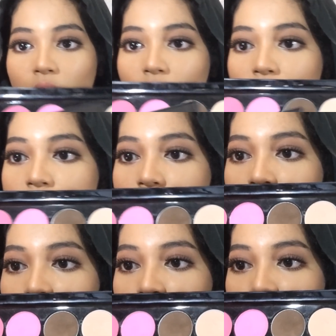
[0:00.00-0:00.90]
is
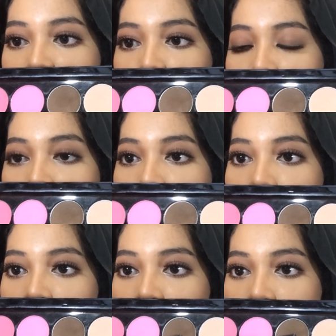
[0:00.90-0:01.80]
red base
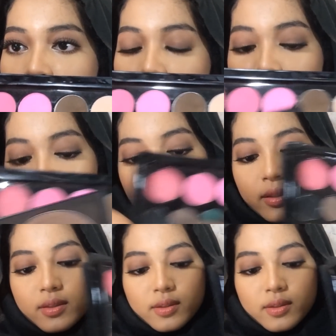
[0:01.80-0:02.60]
and this is gray.